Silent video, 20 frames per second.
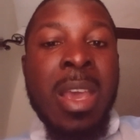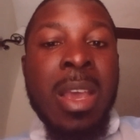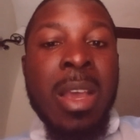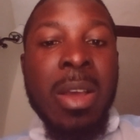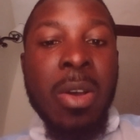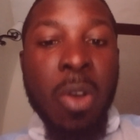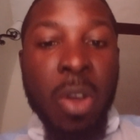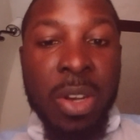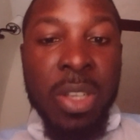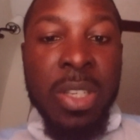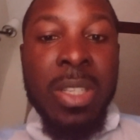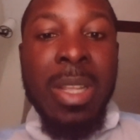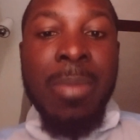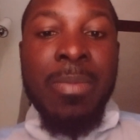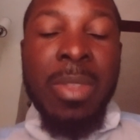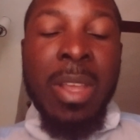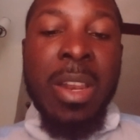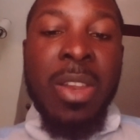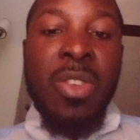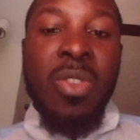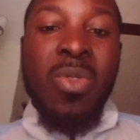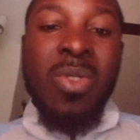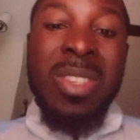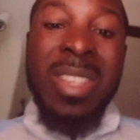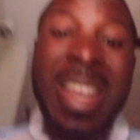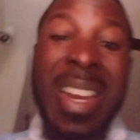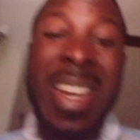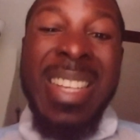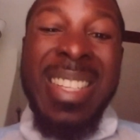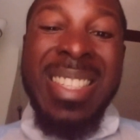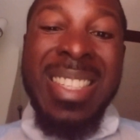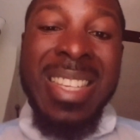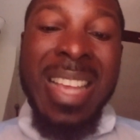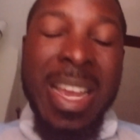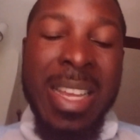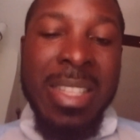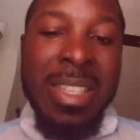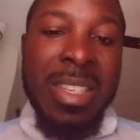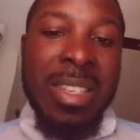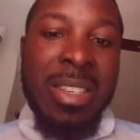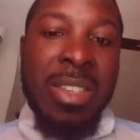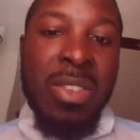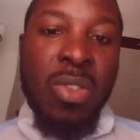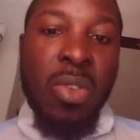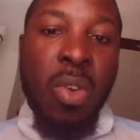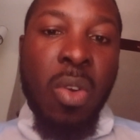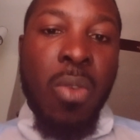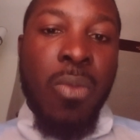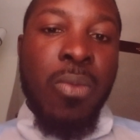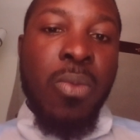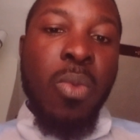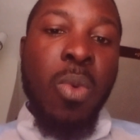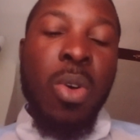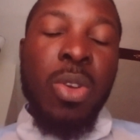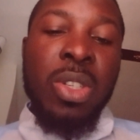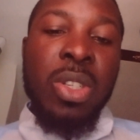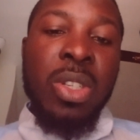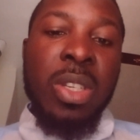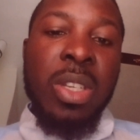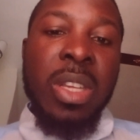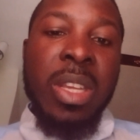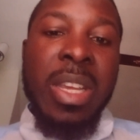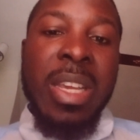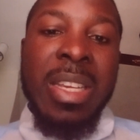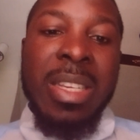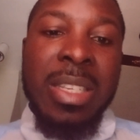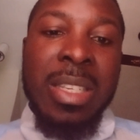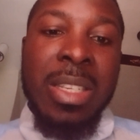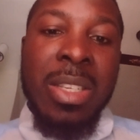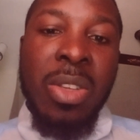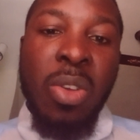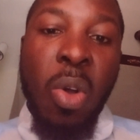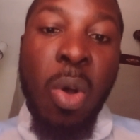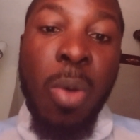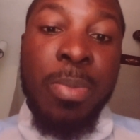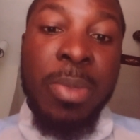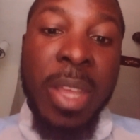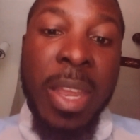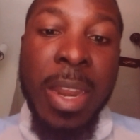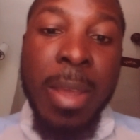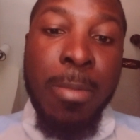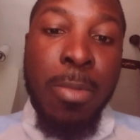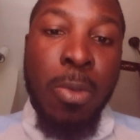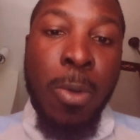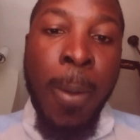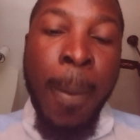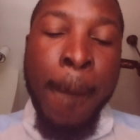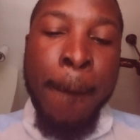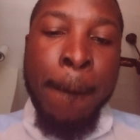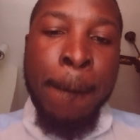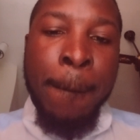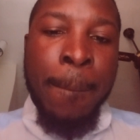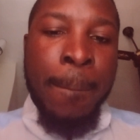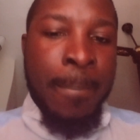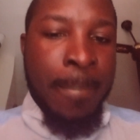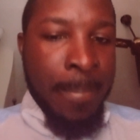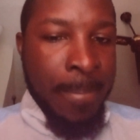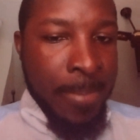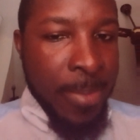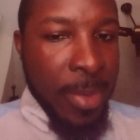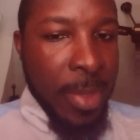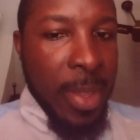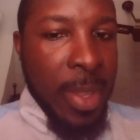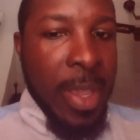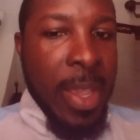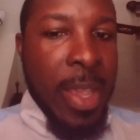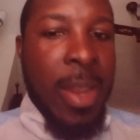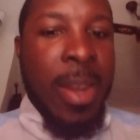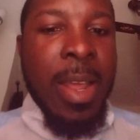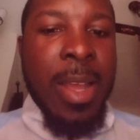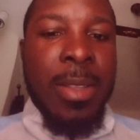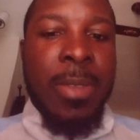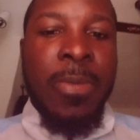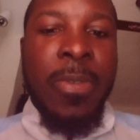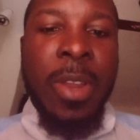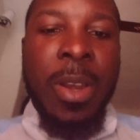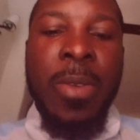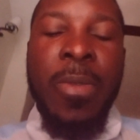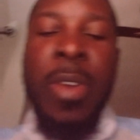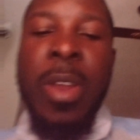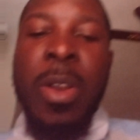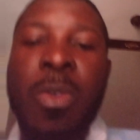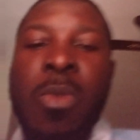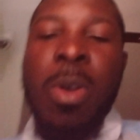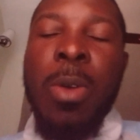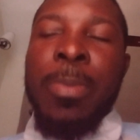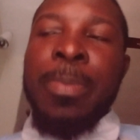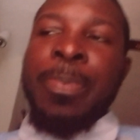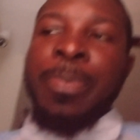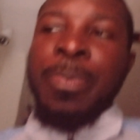All this I'm telling you is an insight of what is obtainable. Get that very, very well.